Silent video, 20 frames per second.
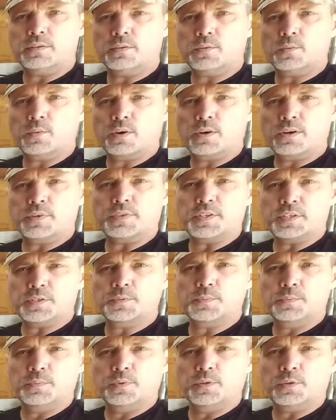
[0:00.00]
work on
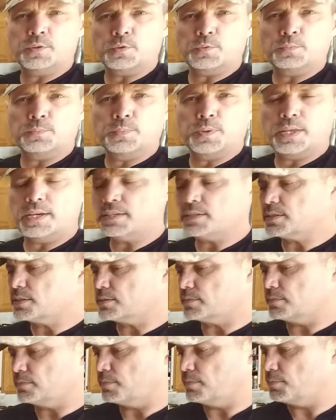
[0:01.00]
these little
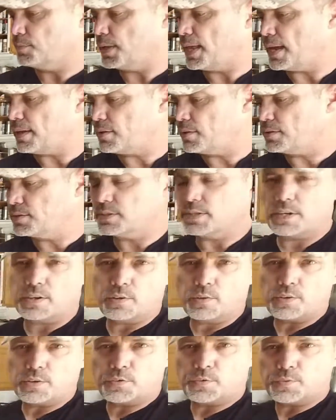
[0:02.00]
place placards that
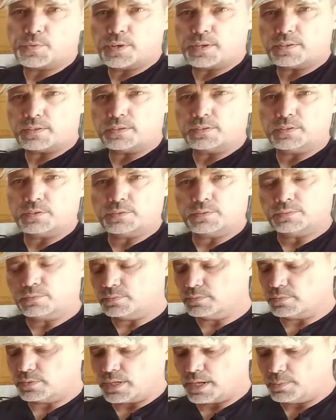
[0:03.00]
go on the front, little
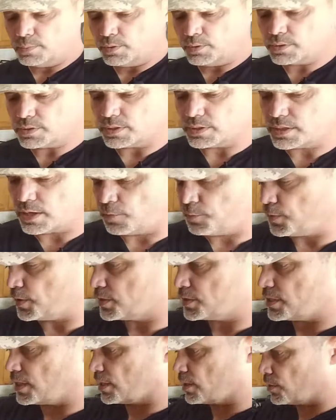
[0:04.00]
labels that say
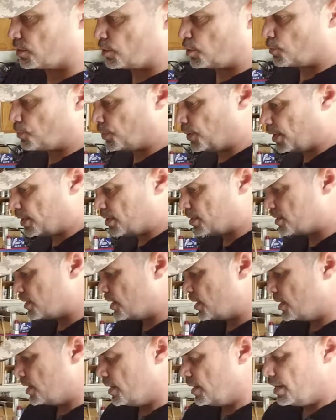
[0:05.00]
first, second, third place.
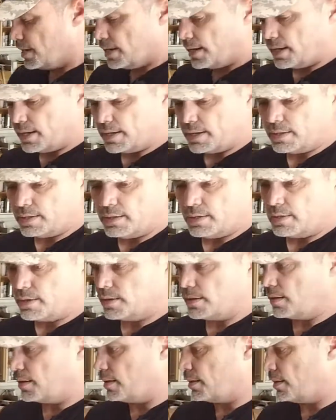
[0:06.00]
And
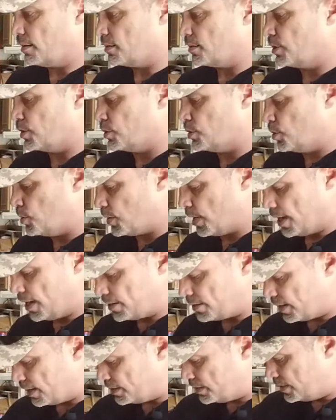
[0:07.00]
to do
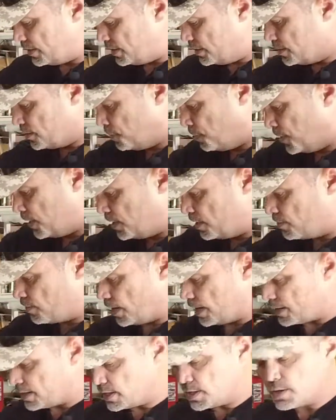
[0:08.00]
that, I need to be
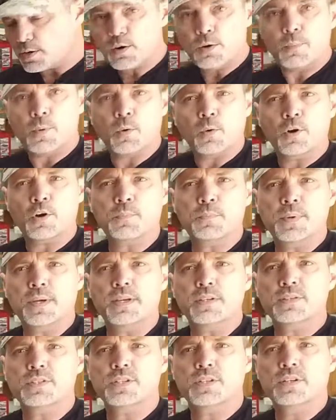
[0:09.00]
right here on my
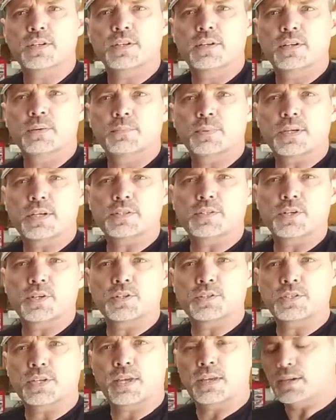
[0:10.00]
workbench because
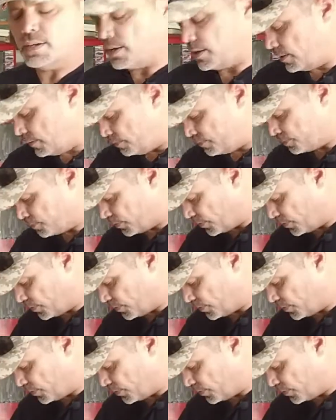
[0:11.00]
there's a